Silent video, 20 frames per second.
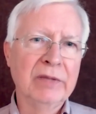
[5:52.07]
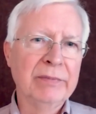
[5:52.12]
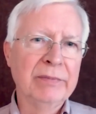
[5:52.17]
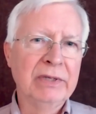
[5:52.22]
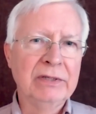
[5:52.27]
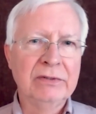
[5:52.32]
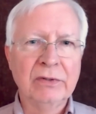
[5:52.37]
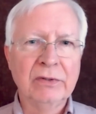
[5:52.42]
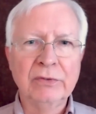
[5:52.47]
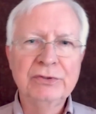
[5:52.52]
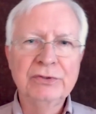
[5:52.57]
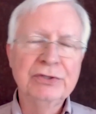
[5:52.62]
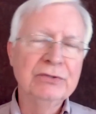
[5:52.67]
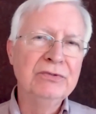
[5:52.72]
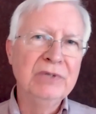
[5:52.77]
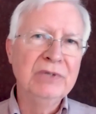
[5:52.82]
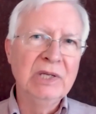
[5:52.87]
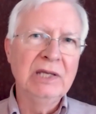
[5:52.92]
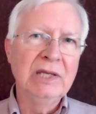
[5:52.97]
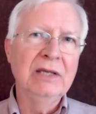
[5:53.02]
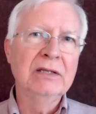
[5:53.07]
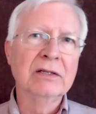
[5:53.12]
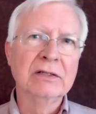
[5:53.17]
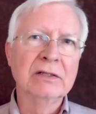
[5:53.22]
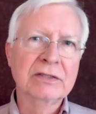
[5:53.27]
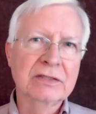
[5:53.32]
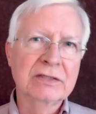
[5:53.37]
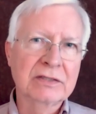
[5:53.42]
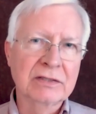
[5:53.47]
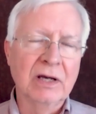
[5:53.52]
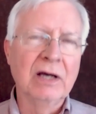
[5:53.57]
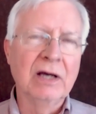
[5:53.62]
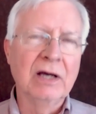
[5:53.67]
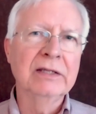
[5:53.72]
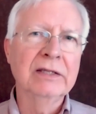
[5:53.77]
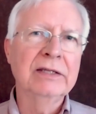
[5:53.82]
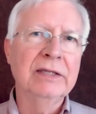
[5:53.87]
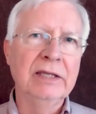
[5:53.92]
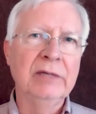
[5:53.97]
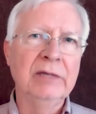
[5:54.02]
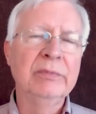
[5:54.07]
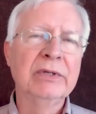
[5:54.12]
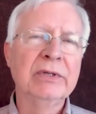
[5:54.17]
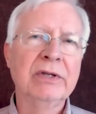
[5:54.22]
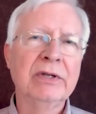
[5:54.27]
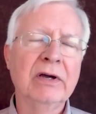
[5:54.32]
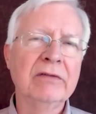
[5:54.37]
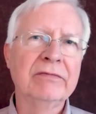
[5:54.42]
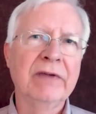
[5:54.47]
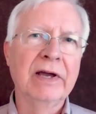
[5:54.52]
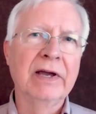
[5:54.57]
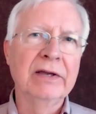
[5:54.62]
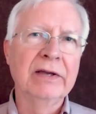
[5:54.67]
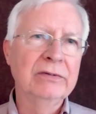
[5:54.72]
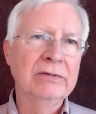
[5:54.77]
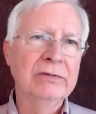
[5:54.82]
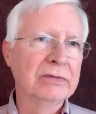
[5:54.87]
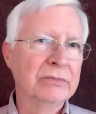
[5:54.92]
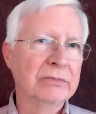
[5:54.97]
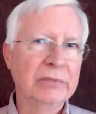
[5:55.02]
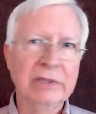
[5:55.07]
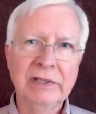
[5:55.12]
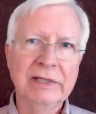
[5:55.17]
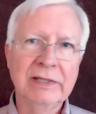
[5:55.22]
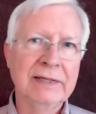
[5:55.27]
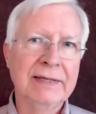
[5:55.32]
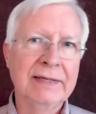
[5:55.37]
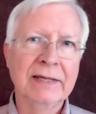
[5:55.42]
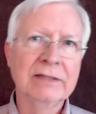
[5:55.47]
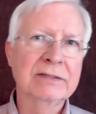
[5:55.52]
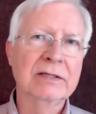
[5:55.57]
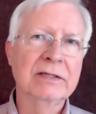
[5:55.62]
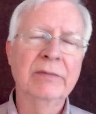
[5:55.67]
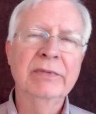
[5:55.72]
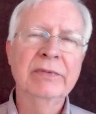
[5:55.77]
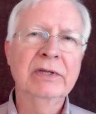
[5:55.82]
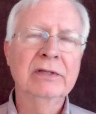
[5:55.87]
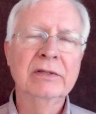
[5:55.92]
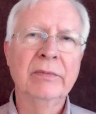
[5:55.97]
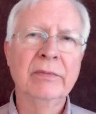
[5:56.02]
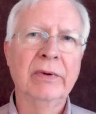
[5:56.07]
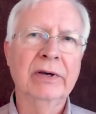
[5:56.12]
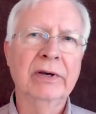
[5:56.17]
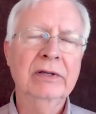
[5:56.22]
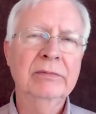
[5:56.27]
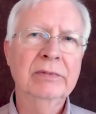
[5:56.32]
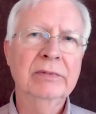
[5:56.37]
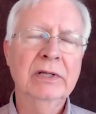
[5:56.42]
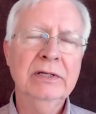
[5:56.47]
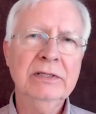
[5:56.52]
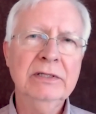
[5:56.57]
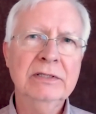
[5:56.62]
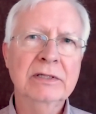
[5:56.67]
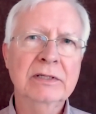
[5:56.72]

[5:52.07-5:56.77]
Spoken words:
I mean, don't you need a solid EBITDA value to really get something in the marketplace?